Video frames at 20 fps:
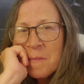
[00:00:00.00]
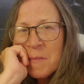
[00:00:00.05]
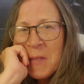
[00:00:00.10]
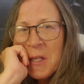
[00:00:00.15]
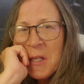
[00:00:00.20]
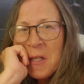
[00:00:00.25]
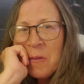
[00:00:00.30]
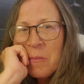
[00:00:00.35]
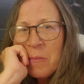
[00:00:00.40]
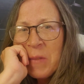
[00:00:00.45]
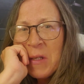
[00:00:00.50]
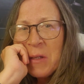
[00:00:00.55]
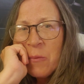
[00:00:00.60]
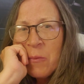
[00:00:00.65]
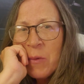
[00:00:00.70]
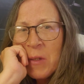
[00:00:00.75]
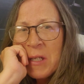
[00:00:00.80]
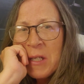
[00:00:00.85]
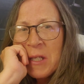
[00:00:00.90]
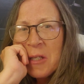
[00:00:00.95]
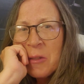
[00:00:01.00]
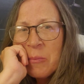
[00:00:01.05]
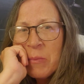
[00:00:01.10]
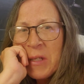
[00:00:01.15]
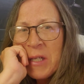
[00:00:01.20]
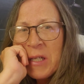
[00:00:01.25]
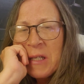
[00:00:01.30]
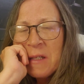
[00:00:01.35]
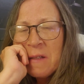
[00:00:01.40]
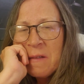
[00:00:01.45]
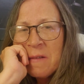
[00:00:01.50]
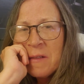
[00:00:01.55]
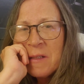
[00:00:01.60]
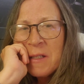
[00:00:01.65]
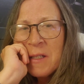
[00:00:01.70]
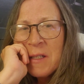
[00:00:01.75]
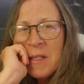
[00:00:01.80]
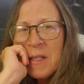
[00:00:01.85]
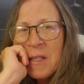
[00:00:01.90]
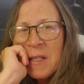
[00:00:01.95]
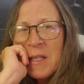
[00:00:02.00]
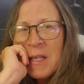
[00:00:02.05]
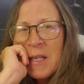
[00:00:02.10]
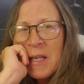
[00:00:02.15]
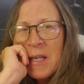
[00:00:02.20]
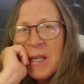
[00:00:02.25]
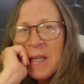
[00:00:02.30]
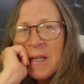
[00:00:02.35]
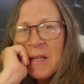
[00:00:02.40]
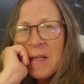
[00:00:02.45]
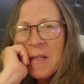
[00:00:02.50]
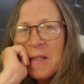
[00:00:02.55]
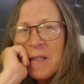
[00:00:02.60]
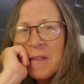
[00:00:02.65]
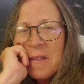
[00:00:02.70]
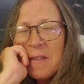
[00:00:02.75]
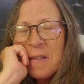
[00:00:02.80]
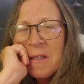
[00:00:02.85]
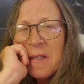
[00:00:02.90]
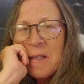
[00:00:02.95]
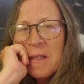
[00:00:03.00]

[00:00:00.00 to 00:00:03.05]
It'll be what it'll be. And